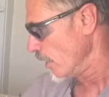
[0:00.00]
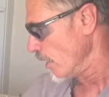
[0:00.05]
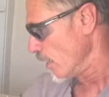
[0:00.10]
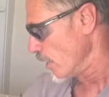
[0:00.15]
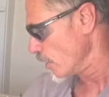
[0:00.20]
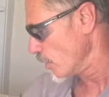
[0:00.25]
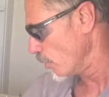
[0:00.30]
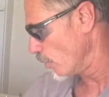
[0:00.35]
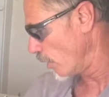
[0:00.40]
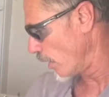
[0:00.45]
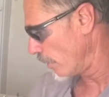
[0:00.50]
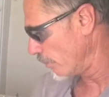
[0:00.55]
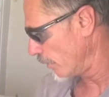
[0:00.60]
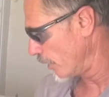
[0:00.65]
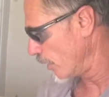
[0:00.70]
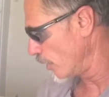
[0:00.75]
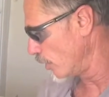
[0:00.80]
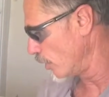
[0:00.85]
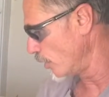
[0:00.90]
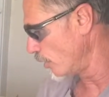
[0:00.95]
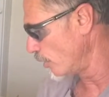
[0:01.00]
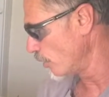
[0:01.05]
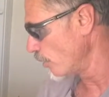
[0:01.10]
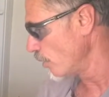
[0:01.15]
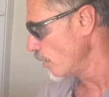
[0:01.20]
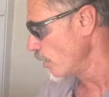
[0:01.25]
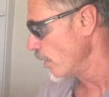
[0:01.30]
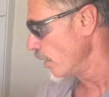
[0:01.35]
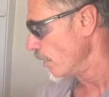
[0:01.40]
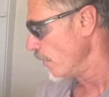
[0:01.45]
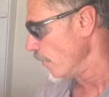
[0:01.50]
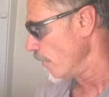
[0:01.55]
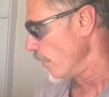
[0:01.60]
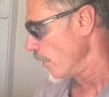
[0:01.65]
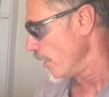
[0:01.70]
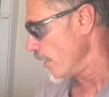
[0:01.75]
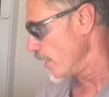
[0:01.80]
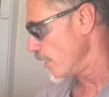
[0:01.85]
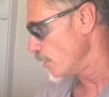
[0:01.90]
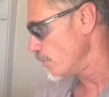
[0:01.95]
So what I'm going to do
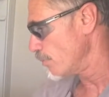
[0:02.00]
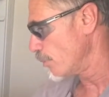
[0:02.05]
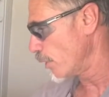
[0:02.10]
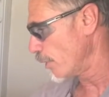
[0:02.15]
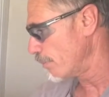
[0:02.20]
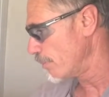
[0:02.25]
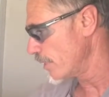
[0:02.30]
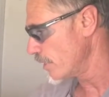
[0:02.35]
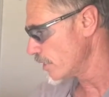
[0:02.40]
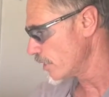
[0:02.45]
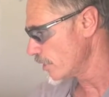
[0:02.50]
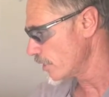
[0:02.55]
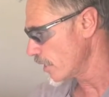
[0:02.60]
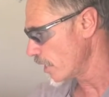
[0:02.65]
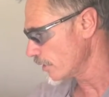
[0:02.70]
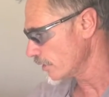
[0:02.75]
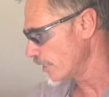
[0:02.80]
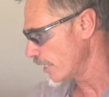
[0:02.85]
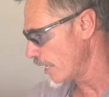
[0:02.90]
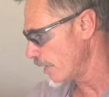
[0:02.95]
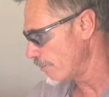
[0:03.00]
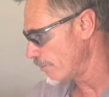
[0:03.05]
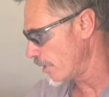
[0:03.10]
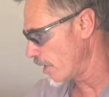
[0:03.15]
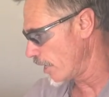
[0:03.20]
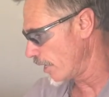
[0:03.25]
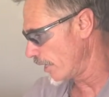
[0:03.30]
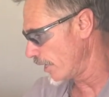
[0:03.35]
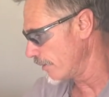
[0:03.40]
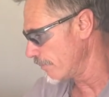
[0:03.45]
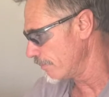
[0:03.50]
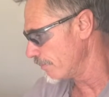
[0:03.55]
is put a piece of duct tape on it.